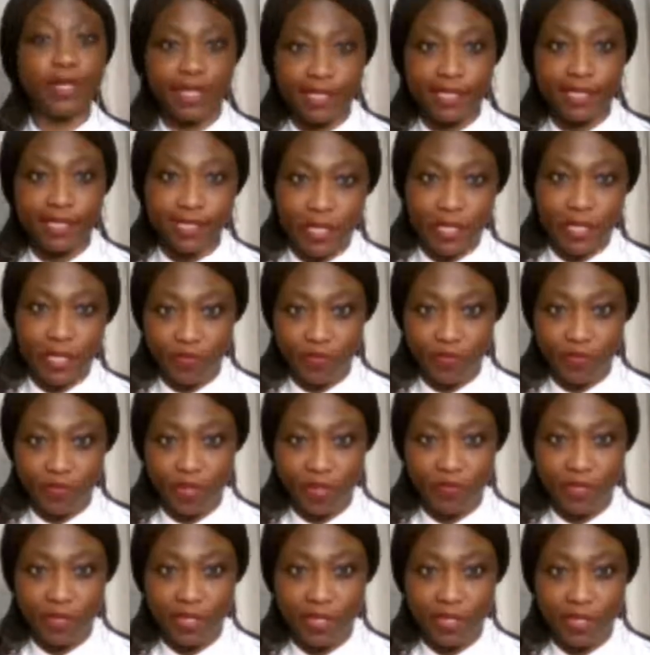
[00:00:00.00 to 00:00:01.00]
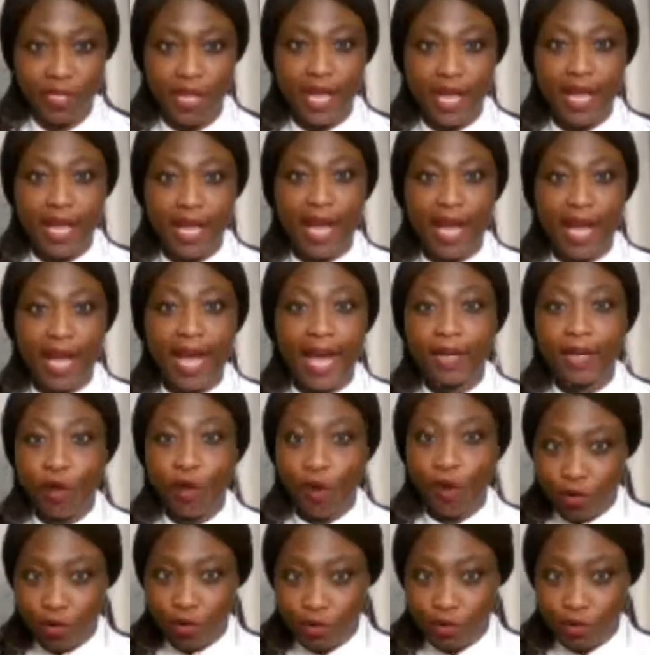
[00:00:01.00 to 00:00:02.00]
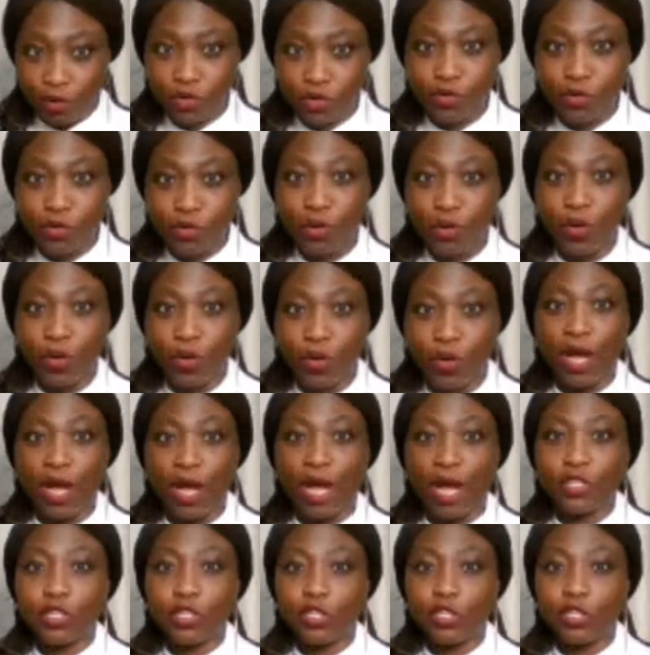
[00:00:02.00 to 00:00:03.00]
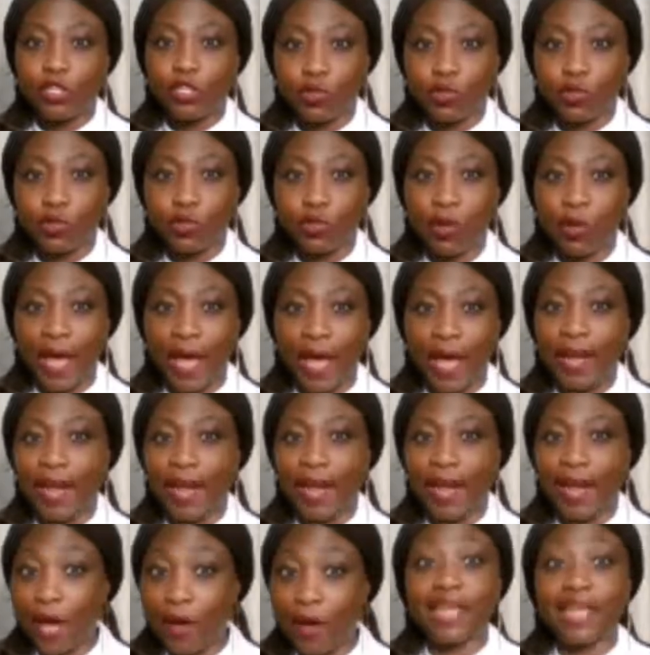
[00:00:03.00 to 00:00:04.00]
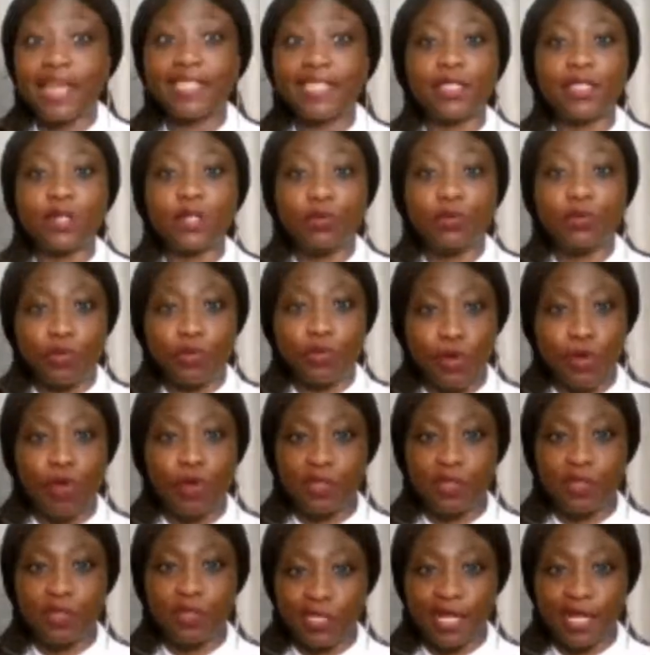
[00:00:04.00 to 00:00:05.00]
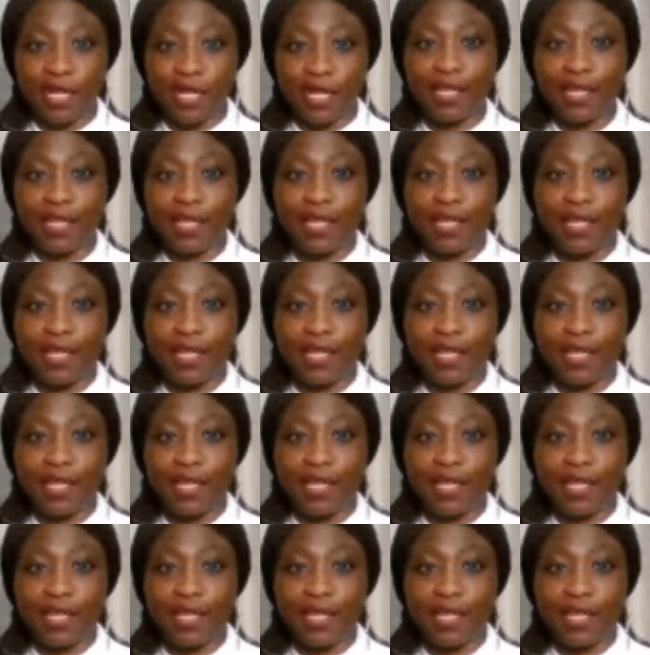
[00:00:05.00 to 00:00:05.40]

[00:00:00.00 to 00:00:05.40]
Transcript: a safe haven, and also you allow, as they grew older,